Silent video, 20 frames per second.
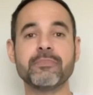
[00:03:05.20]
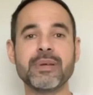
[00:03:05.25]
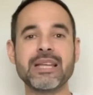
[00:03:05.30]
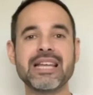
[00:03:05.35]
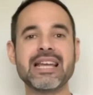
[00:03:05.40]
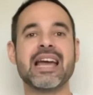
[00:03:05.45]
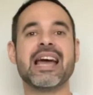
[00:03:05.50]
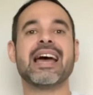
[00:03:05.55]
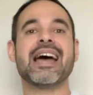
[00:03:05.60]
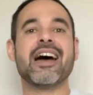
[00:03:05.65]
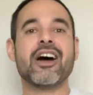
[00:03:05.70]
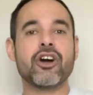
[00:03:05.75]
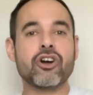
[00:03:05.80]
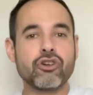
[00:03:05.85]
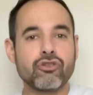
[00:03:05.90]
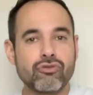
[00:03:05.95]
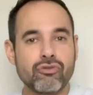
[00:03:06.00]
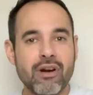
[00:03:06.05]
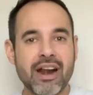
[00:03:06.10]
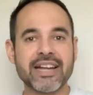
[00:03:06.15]
be
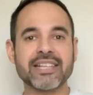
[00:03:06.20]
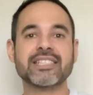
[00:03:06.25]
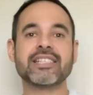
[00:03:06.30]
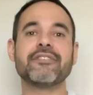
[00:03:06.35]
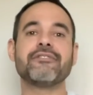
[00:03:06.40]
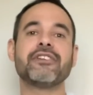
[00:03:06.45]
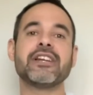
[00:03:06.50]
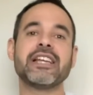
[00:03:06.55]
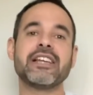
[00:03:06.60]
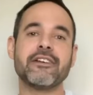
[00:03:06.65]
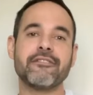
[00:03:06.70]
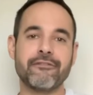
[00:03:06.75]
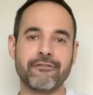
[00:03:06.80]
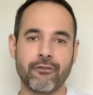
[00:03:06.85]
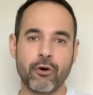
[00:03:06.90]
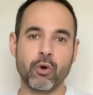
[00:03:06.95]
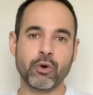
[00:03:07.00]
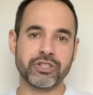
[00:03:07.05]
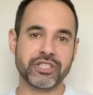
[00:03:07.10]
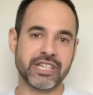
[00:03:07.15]
aggressively
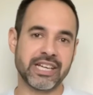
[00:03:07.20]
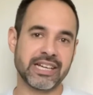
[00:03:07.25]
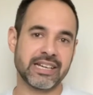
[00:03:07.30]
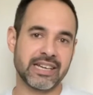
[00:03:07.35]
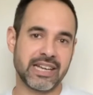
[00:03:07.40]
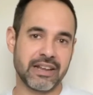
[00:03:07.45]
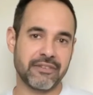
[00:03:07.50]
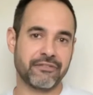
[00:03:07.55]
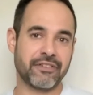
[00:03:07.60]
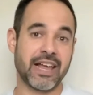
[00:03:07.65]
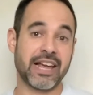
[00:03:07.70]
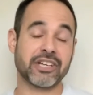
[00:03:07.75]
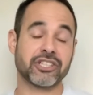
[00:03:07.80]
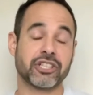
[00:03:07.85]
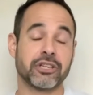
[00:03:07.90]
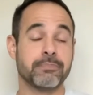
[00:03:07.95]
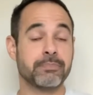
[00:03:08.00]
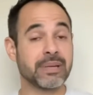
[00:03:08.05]
forcing knee flexion,